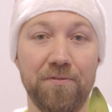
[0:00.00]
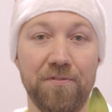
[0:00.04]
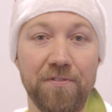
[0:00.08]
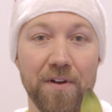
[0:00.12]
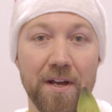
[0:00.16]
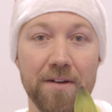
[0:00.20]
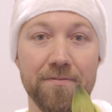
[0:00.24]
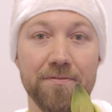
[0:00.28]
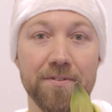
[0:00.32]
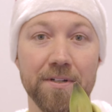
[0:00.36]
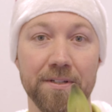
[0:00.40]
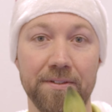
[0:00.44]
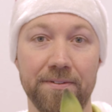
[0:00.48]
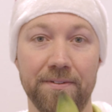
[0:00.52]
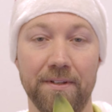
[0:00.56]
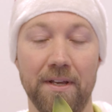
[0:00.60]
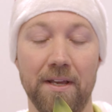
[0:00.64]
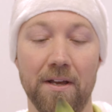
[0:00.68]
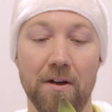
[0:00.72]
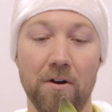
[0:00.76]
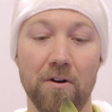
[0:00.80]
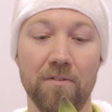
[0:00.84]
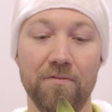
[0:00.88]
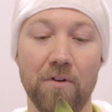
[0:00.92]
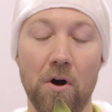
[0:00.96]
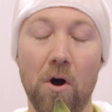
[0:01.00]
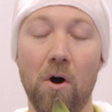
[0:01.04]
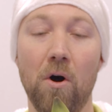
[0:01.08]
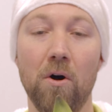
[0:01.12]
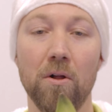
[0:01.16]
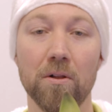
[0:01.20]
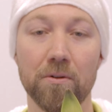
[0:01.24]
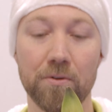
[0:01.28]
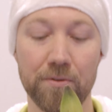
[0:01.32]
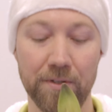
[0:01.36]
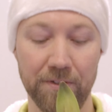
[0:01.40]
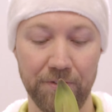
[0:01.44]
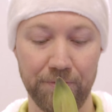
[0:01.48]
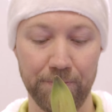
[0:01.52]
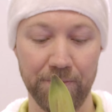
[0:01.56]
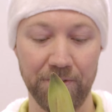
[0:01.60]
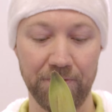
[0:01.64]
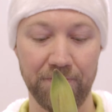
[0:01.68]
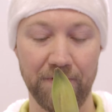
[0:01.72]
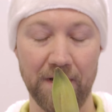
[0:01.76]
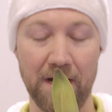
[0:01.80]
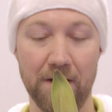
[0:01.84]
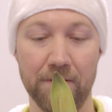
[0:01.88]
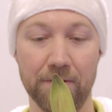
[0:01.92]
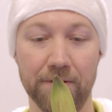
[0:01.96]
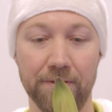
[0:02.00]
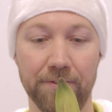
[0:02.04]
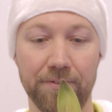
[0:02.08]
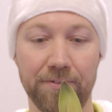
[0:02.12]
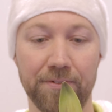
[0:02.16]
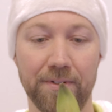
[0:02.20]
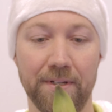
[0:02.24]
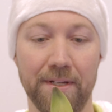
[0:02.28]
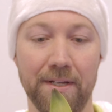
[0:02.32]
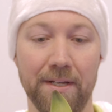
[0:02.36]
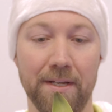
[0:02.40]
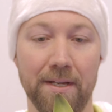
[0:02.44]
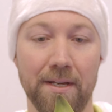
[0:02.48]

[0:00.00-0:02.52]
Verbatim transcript: favorite of all Christmas flowers.